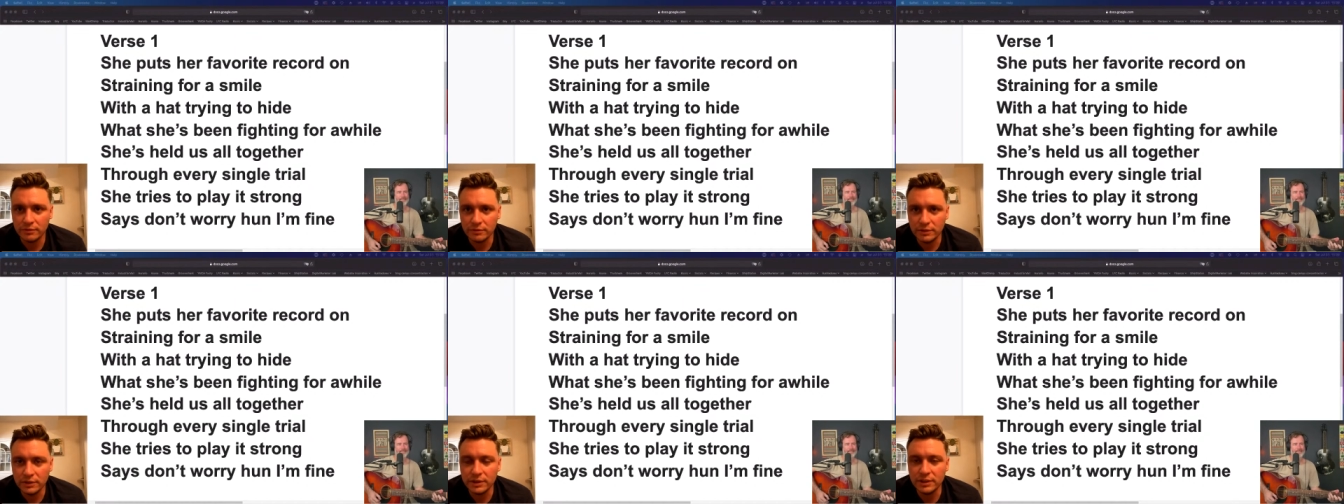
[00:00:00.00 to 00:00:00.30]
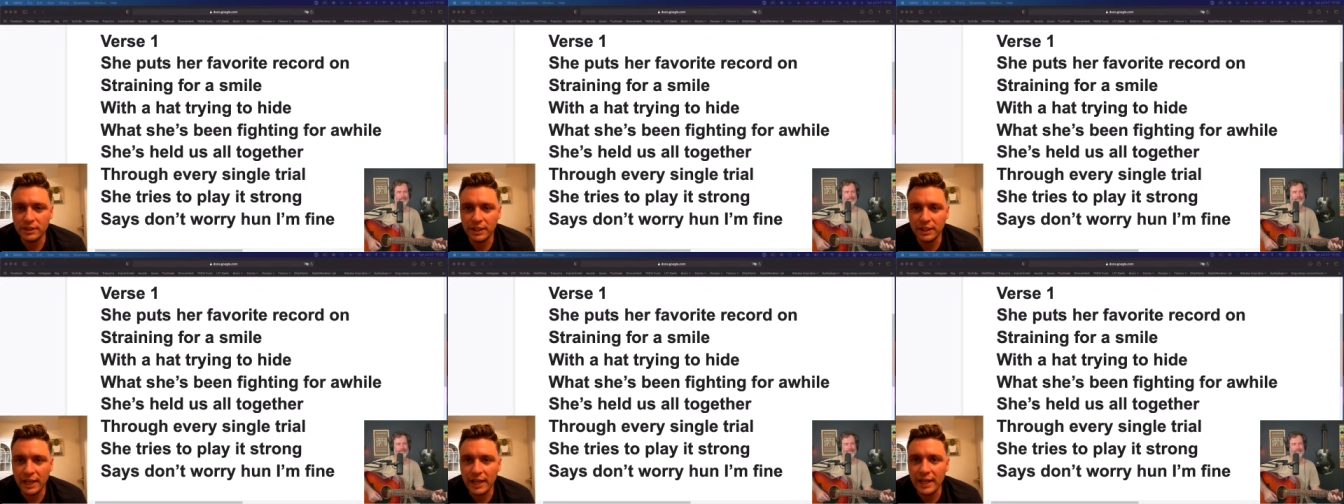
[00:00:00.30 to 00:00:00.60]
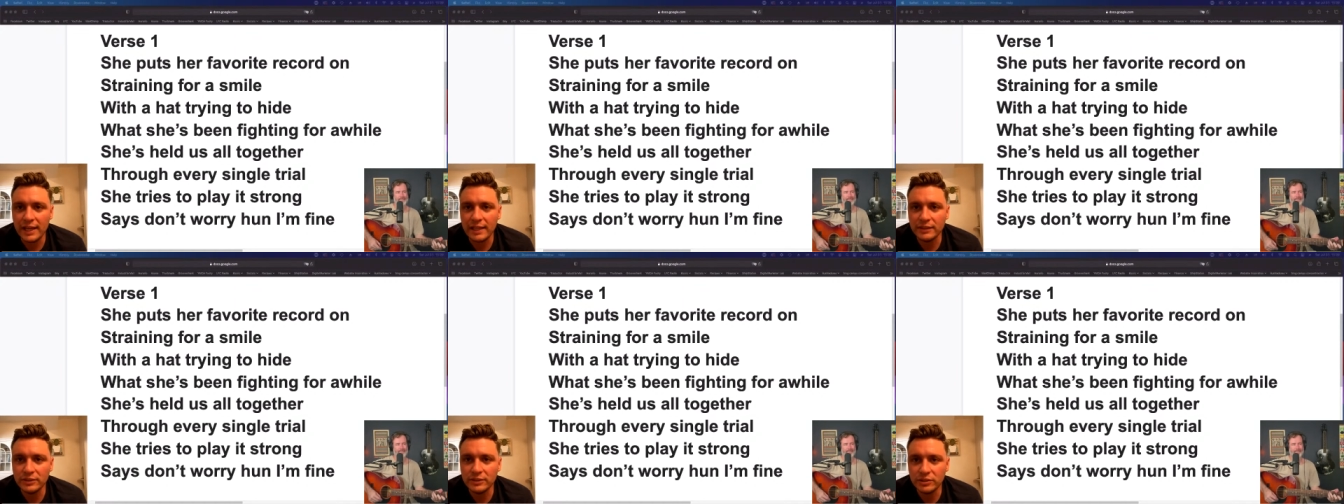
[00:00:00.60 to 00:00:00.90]
with a
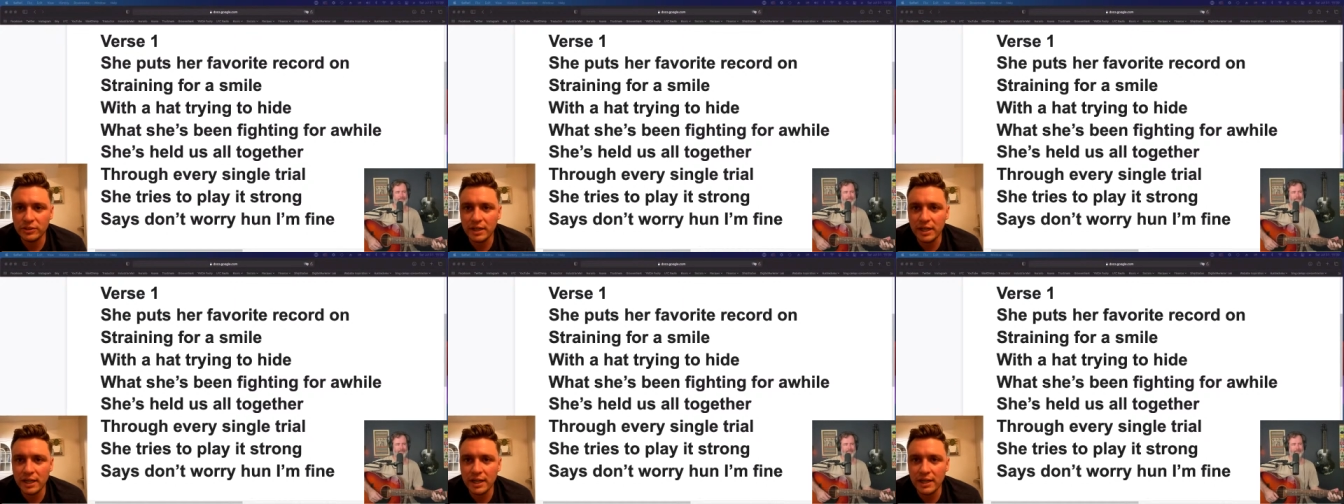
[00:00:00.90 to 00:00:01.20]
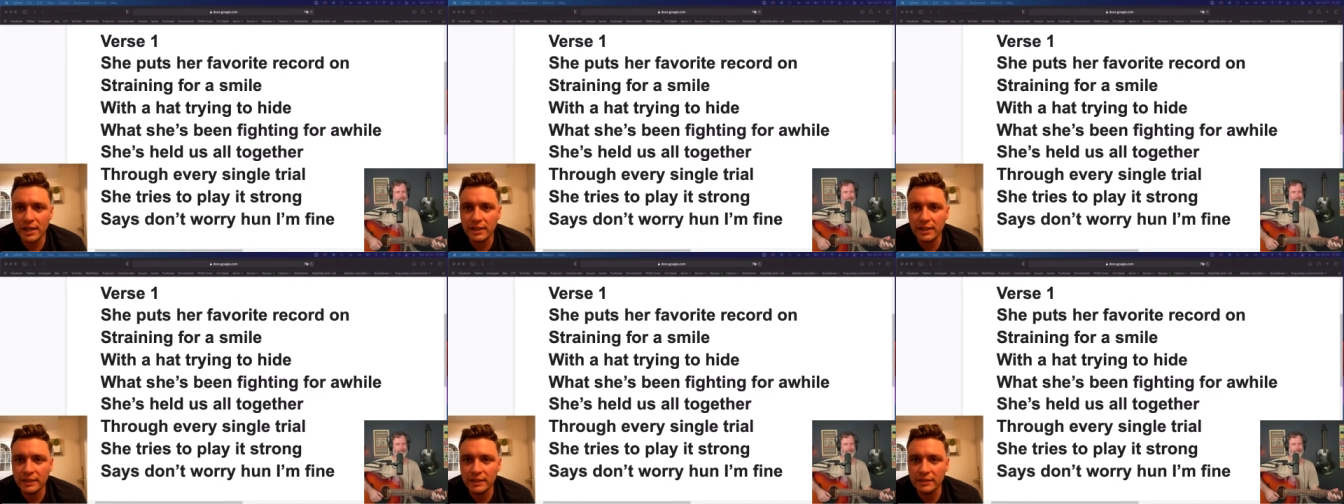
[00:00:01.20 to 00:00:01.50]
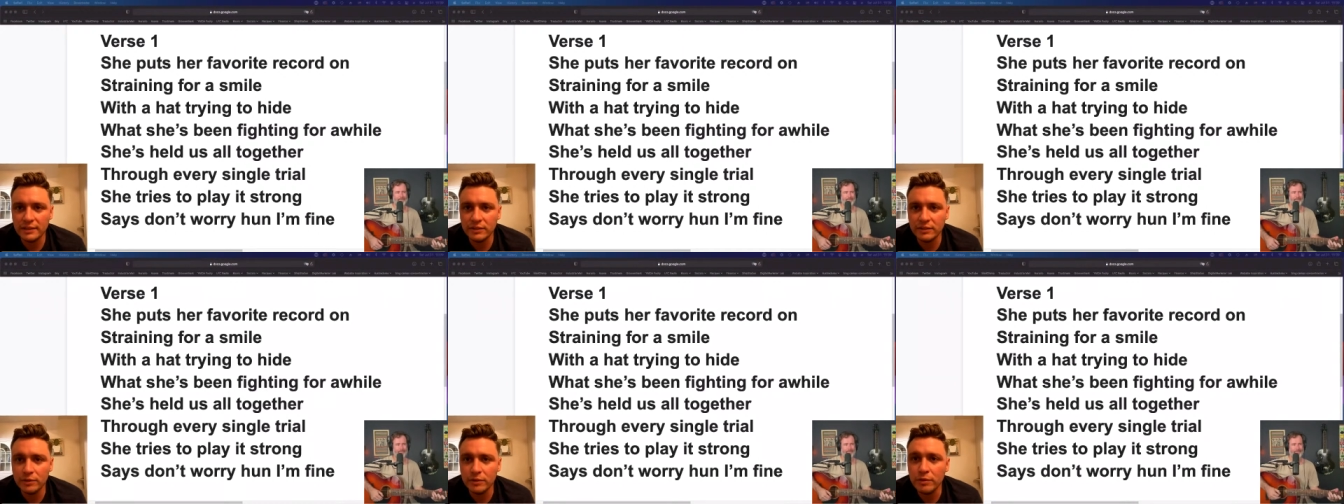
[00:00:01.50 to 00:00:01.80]
hat
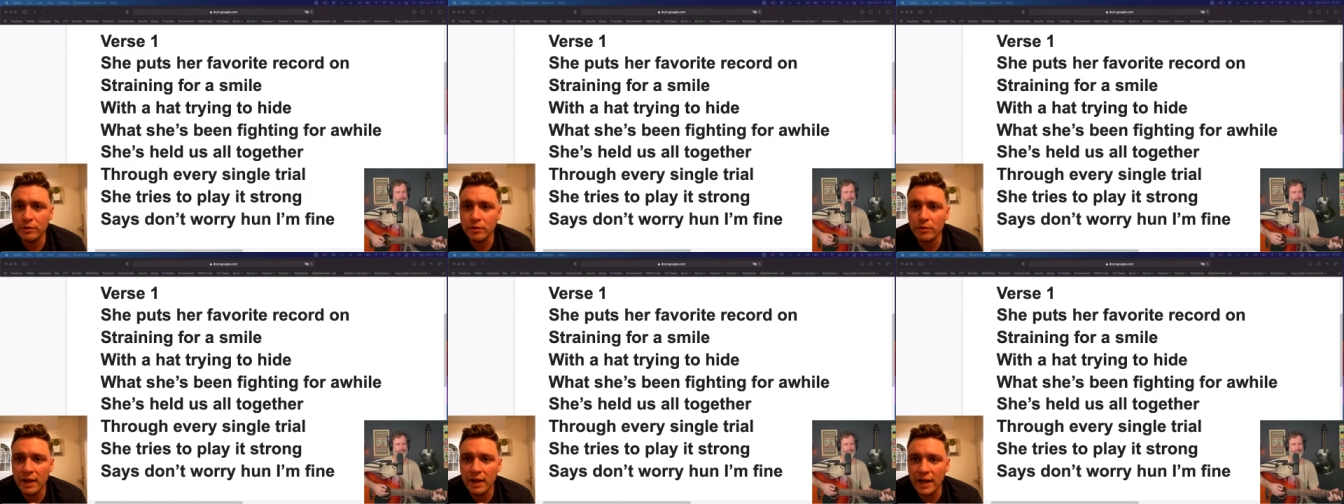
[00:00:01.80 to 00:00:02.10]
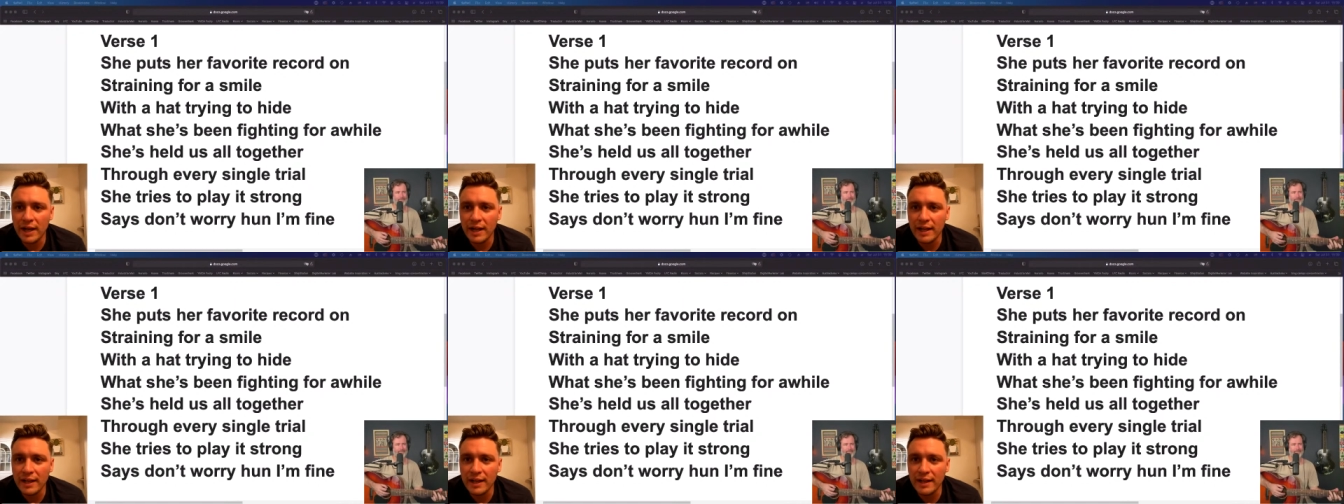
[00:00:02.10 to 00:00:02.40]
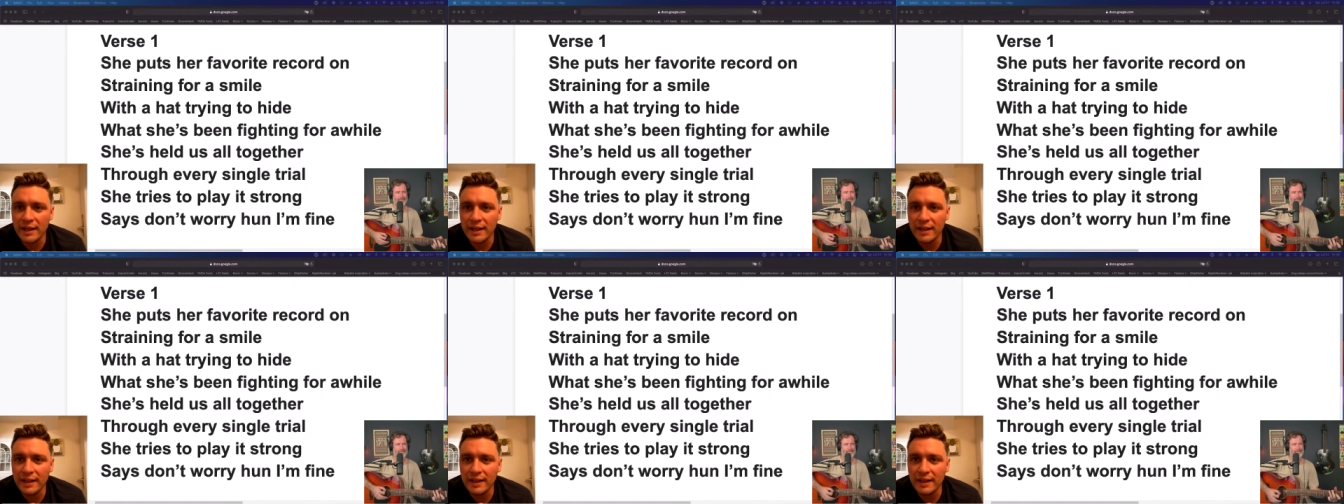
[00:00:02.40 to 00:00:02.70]
trying to
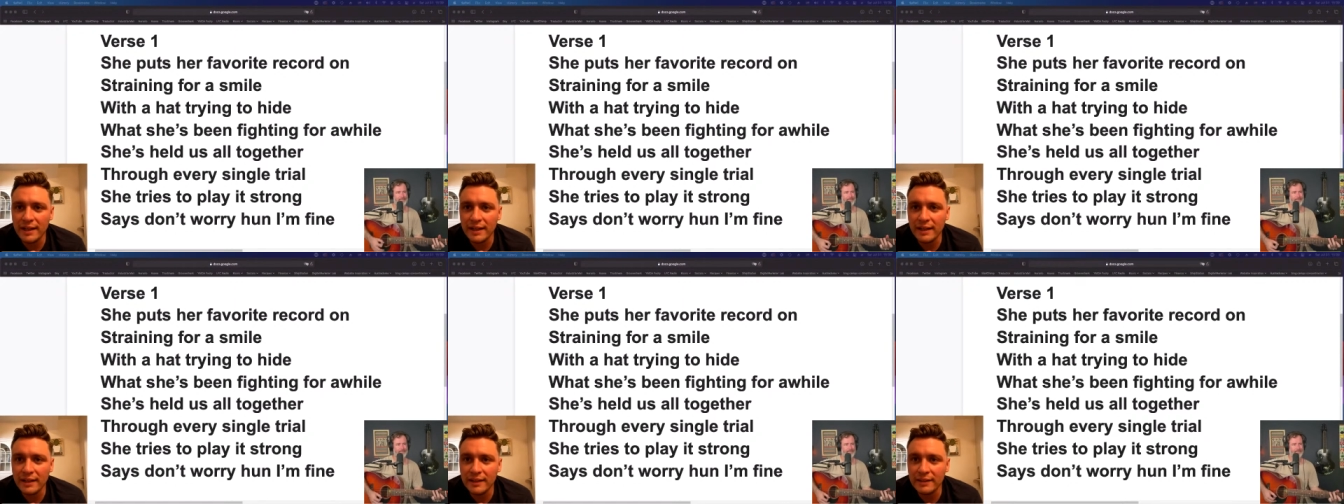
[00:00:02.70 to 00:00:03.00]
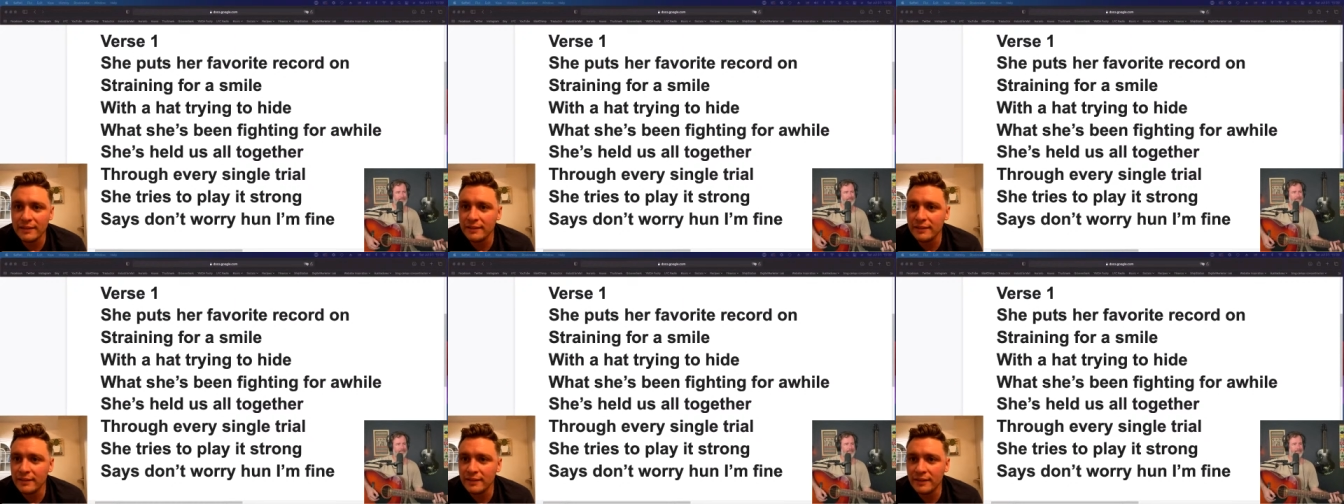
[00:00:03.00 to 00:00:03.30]
hide.